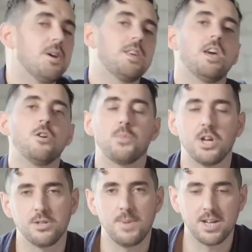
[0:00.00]
get your
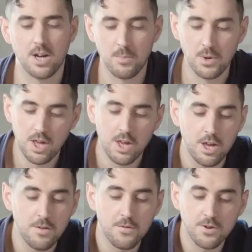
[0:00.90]
pressure back up.
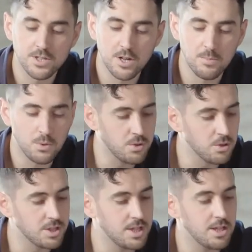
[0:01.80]
If, for example, you're
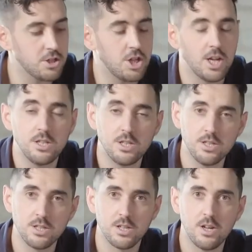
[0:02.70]
seeing
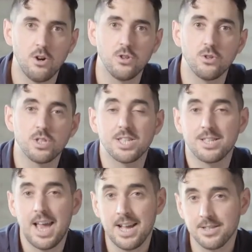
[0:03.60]
changes on your
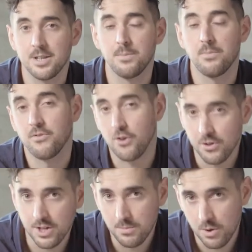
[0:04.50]
set
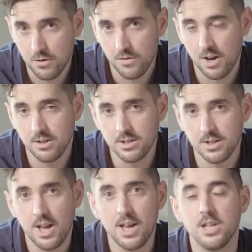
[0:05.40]
frothing profiles,
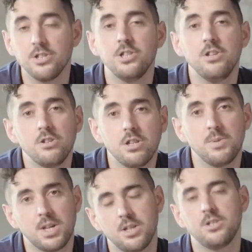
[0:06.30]
it's usually
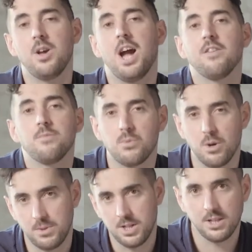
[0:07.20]
because you haven't
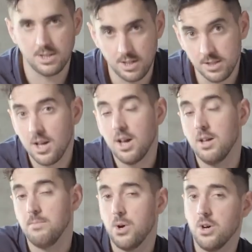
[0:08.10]
properly cleaned
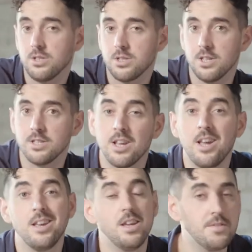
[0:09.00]
and purged this.
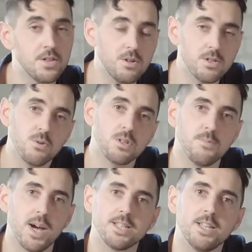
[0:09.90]
Even though it's
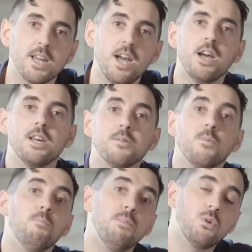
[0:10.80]
automatic,
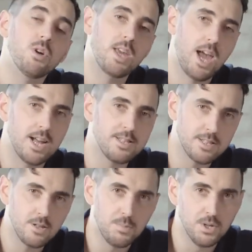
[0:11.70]
milk can
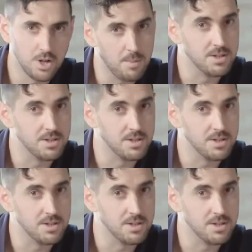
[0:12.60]
still build up